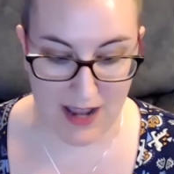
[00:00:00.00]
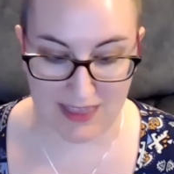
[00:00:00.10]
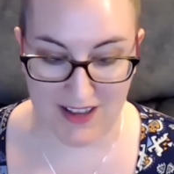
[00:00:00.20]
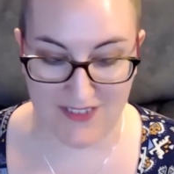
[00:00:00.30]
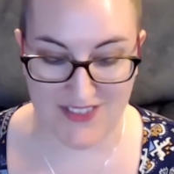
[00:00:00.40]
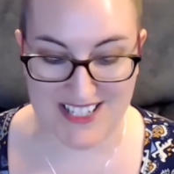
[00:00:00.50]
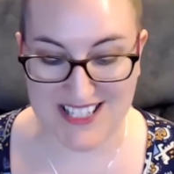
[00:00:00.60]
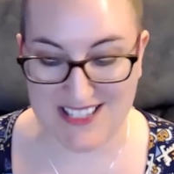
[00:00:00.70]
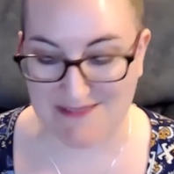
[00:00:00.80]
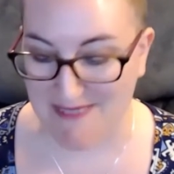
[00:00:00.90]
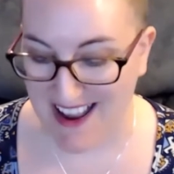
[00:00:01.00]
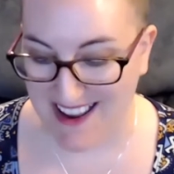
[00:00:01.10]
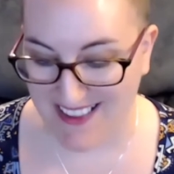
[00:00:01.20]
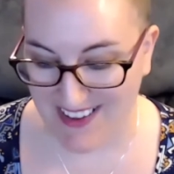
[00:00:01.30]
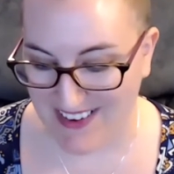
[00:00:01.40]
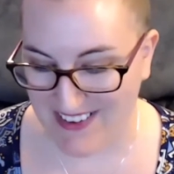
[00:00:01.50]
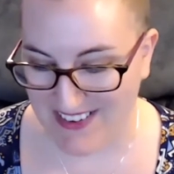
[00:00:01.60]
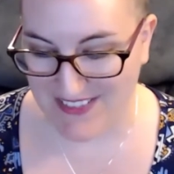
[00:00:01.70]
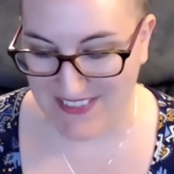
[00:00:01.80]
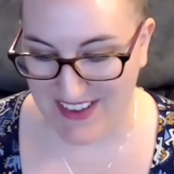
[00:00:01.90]
I love the smile on
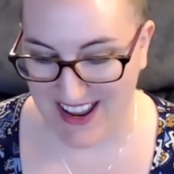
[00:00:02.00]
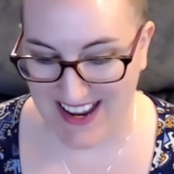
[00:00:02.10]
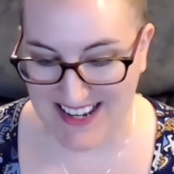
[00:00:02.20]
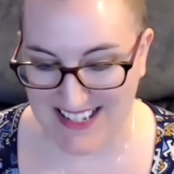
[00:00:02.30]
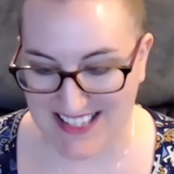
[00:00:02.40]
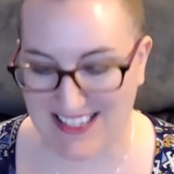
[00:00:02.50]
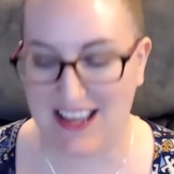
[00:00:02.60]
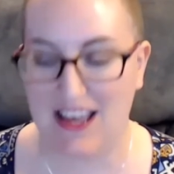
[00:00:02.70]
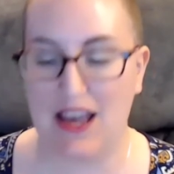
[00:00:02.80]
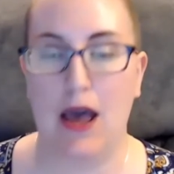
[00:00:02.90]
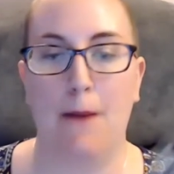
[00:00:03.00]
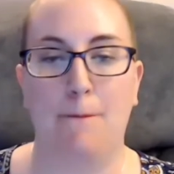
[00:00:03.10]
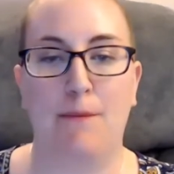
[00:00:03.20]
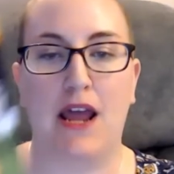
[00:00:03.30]
her face, but I